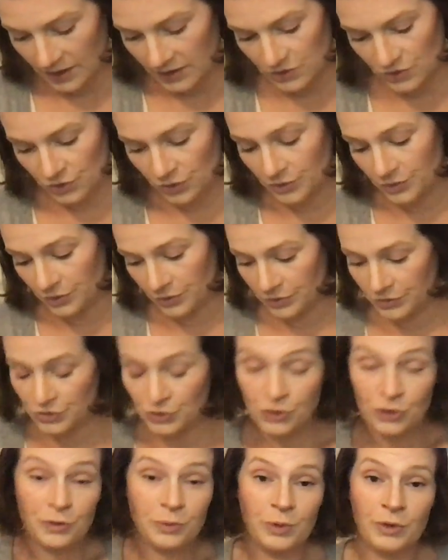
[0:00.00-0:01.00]
truth.
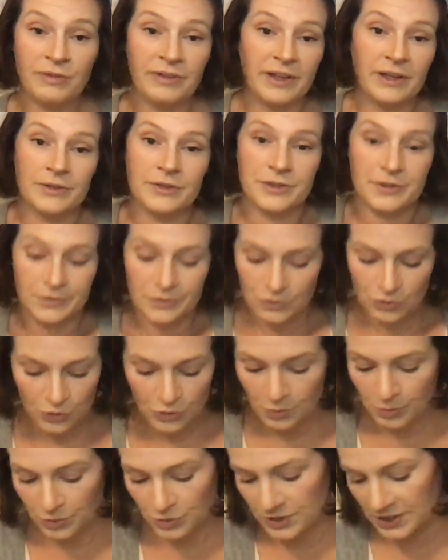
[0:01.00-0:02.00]
Truth prevails.
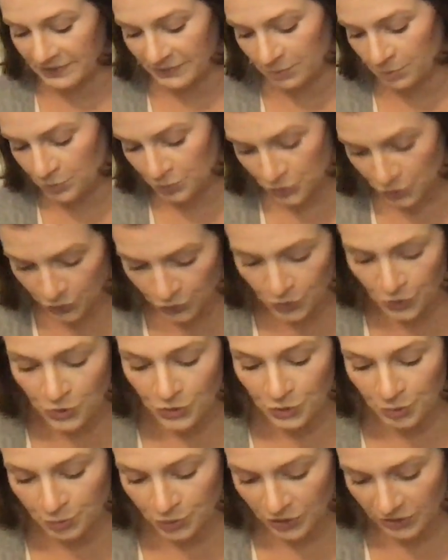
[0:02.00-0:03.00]
Truth, pre
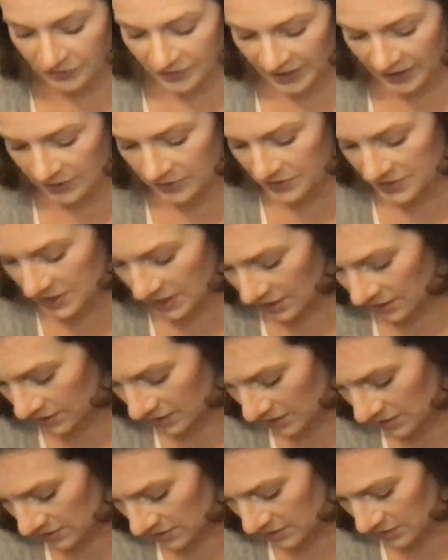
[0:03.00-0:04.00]
truth prevails in
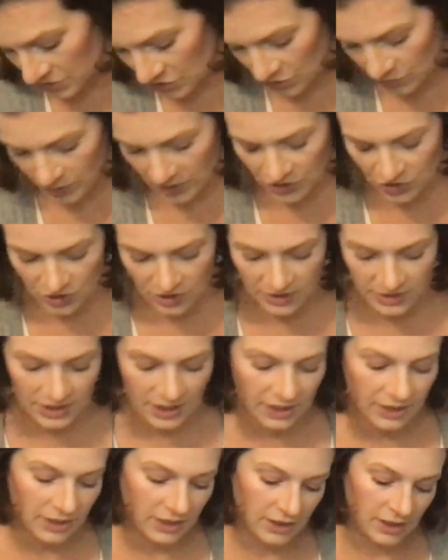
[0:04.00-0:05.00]
these situations
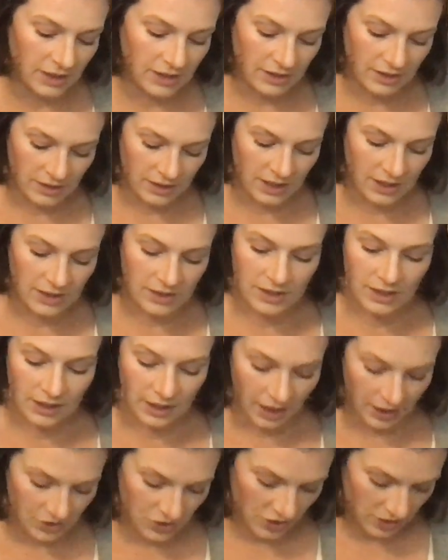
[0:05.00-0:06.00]
and in these
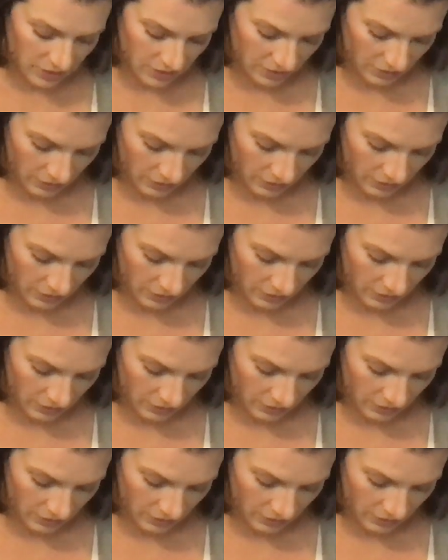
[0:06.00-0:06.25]
connections,